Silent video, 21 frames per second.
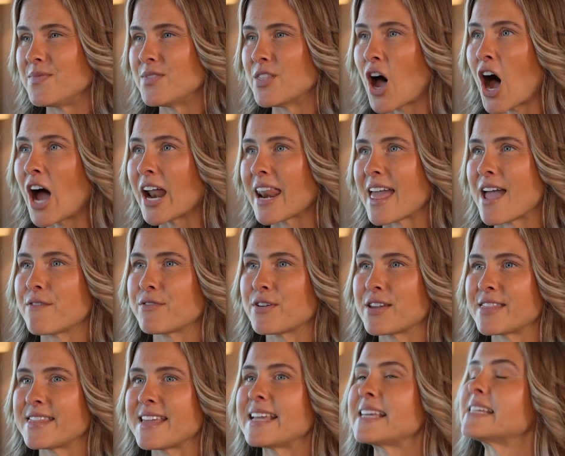Not
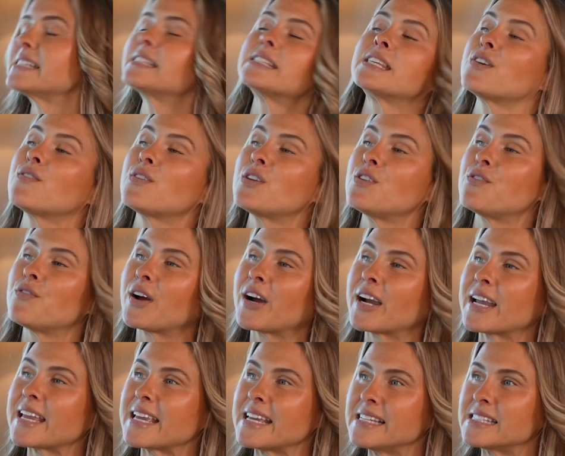everything is given
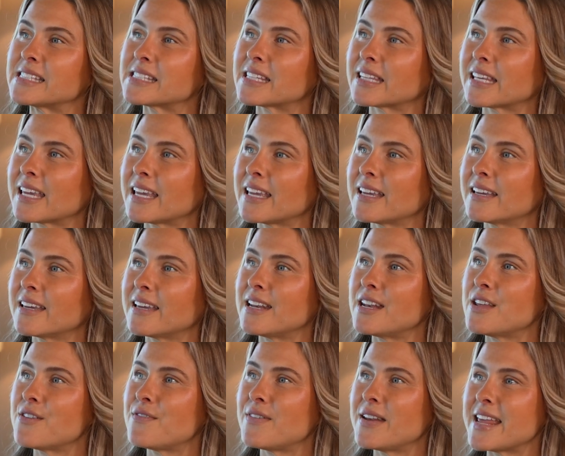very easily.
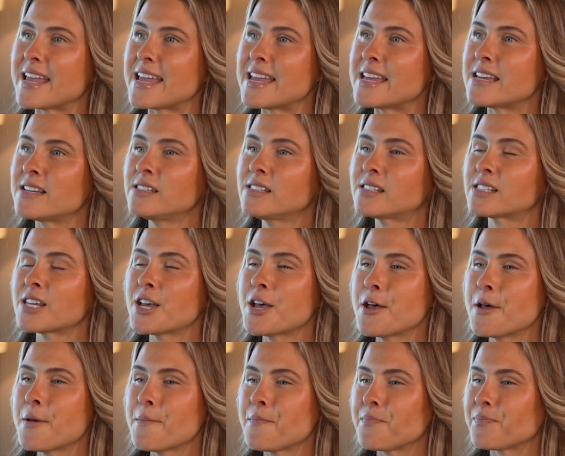And if it is,
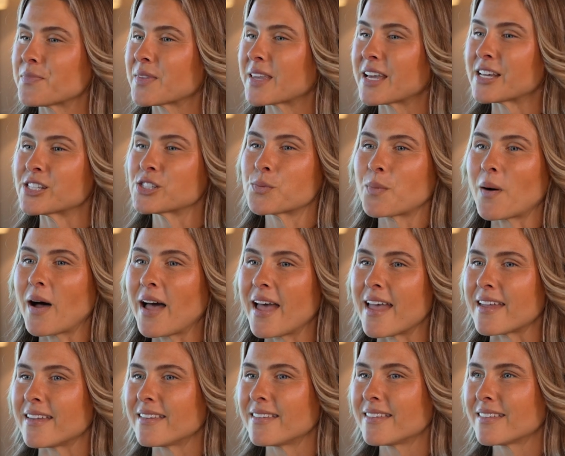guess
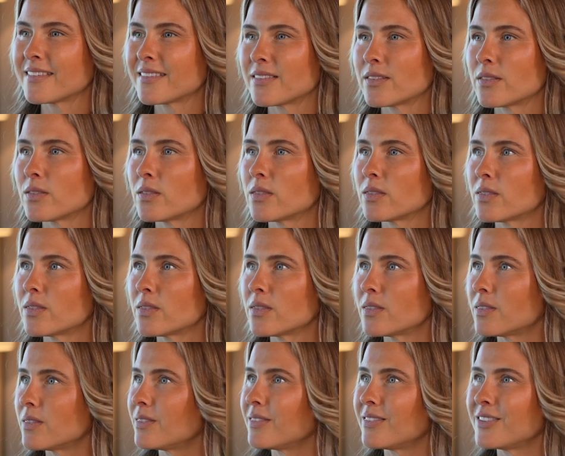what?
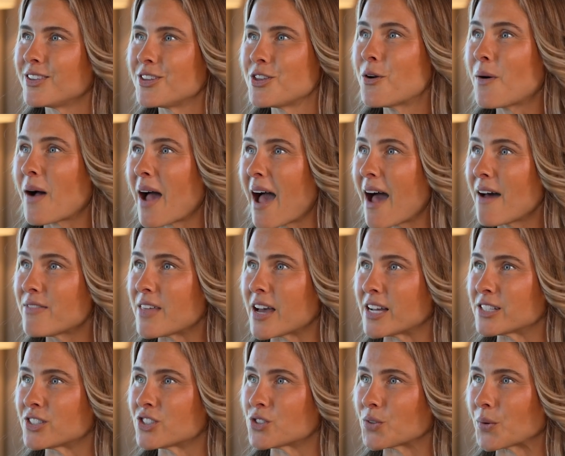You don't have
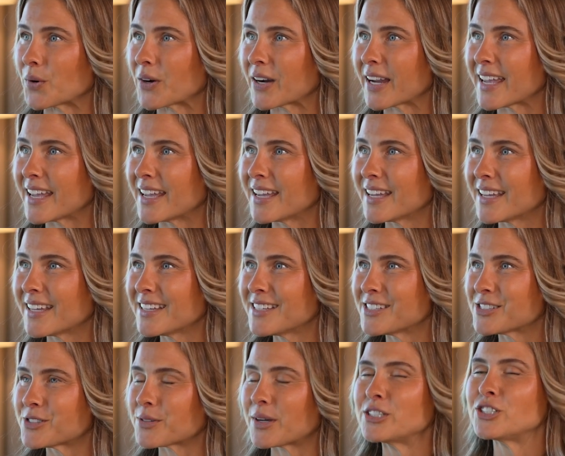that story.
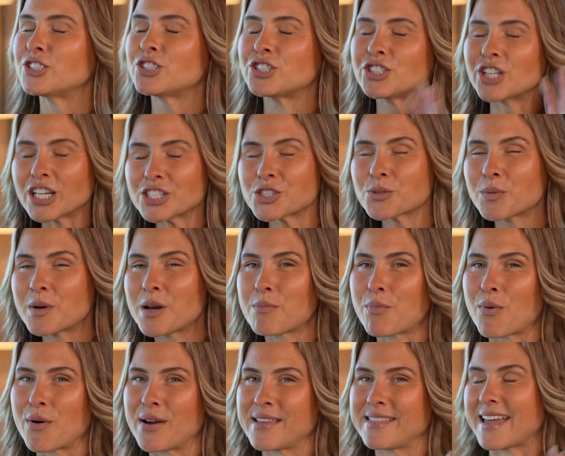So I just
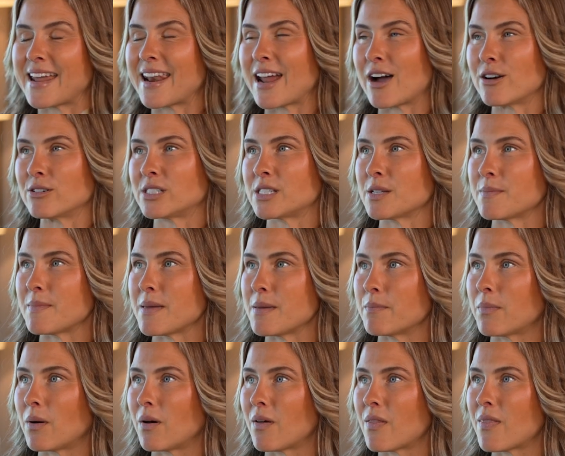want to point that out to
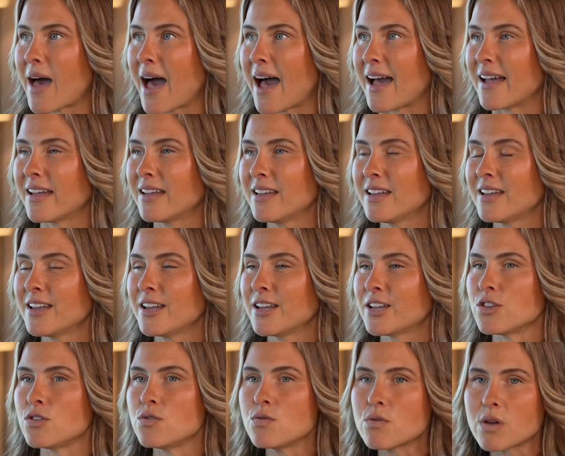people, that
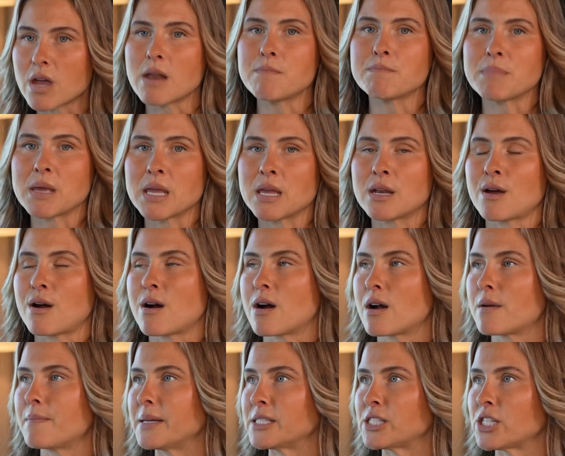you can be in a
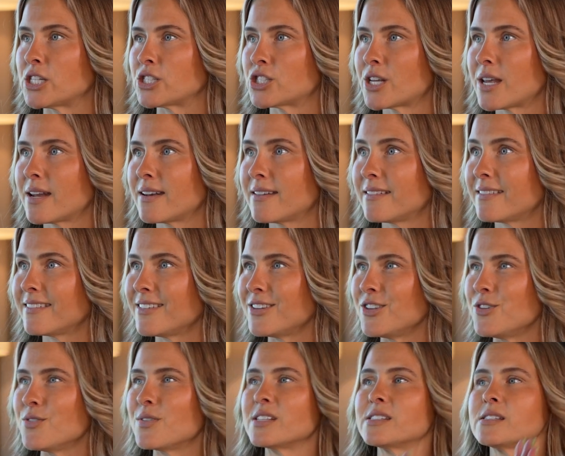hard position.
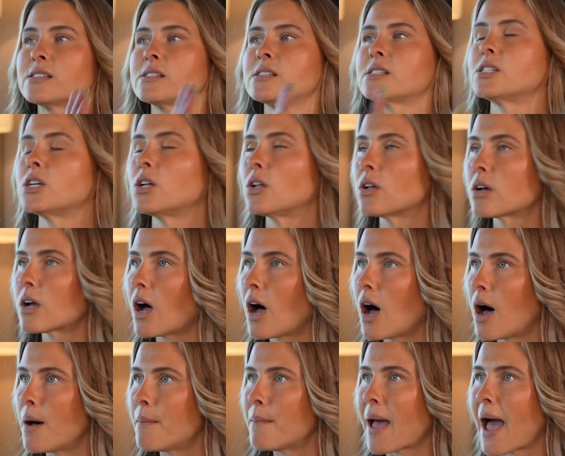you can still
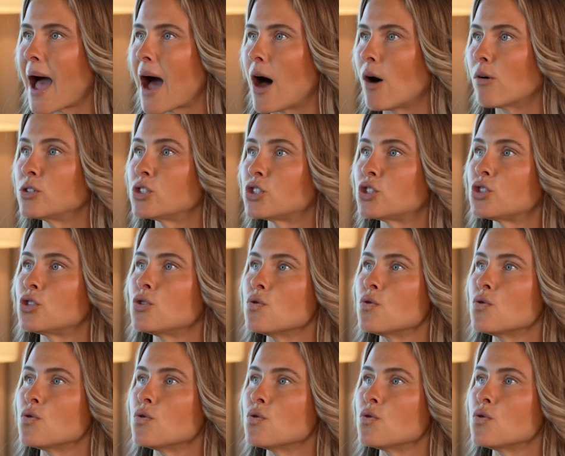come out